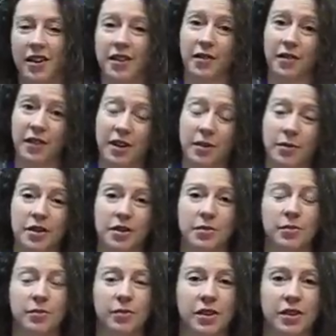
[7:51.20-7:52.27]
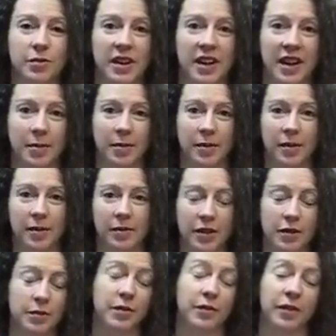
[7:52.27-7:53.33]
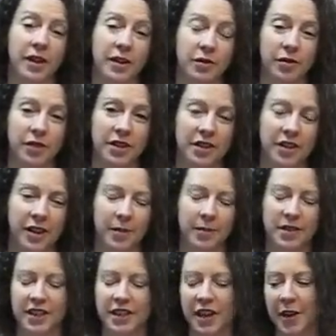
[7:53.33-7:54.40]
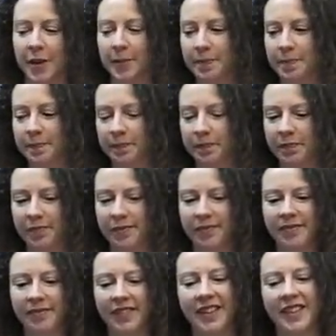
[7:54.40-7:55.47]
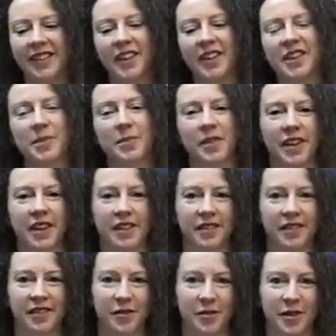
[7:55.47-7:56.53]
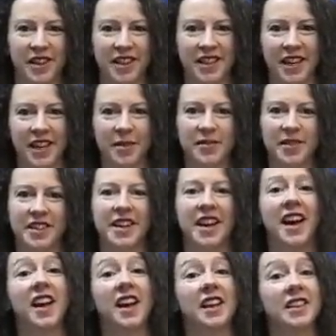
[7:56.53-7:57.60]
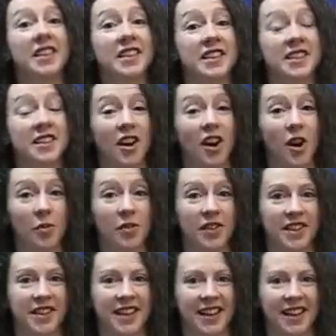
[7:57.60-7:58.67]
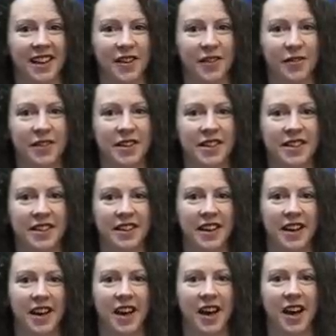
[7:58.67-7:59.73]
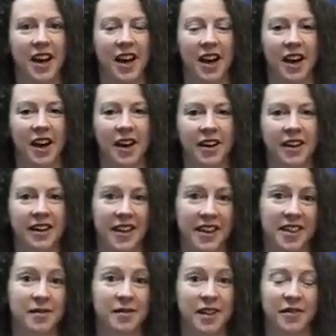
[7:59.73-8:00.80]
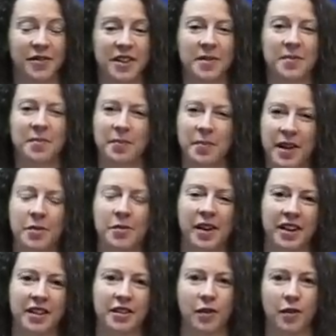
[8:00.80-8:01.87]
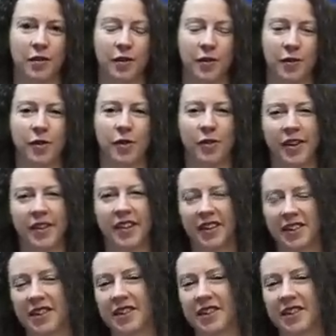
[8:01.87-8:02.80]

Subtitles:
kind of thing, which we find all the time. So those are my 3 tips. Start with the deadlift. Get them lifting big weights off the floor and they'll